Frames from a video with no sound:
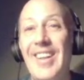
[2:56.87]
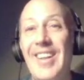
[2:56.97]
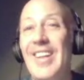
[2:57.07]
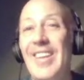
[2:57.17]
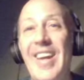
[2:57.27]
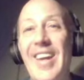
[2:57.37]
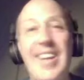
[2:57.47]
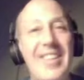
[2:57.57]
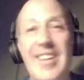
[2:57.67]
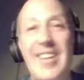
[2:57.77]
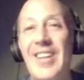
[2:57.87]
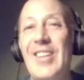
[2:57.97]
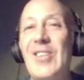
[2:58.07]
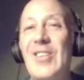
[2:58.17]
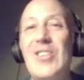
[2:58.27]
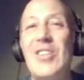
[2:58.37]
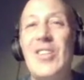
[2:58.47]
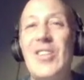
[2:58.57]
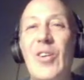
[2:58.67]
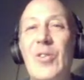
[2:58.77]
that you just
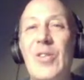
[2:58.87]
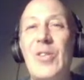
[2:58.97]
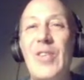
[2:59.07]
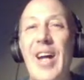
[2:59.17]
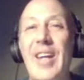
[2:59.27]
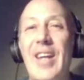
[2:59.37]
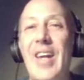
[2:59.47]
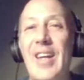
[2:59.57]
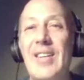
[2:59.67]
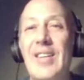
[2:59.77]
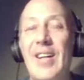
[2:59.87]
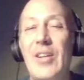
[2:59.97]
go do that and uh, you,